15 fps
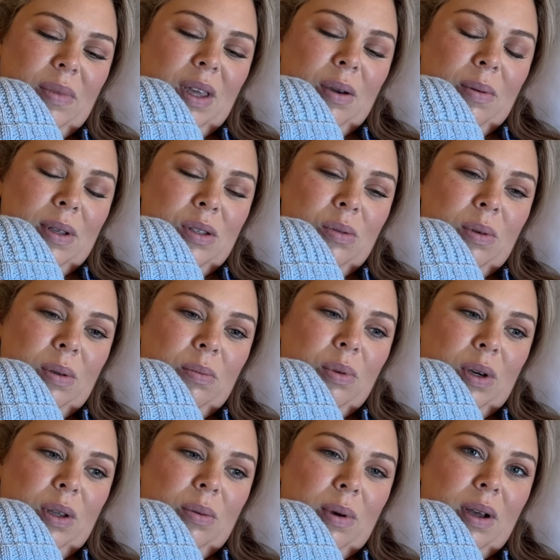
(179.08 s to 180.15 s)
yeah, we're doing
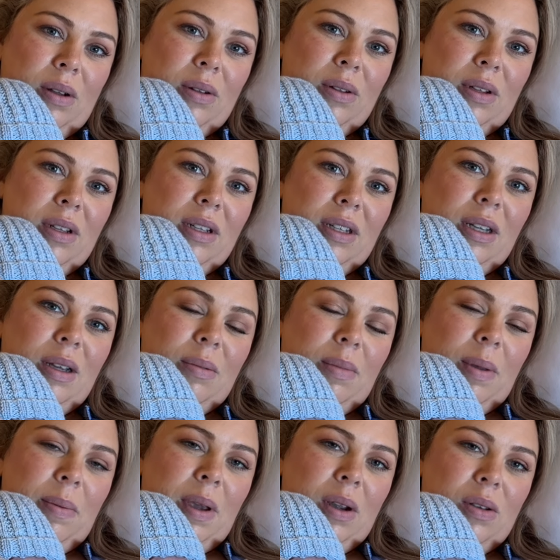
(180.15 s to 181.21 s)
pretty well. My
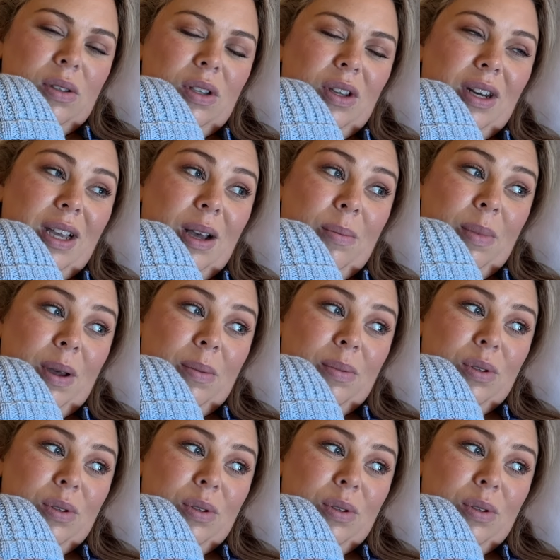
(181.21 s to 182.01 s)
parents are gonna come up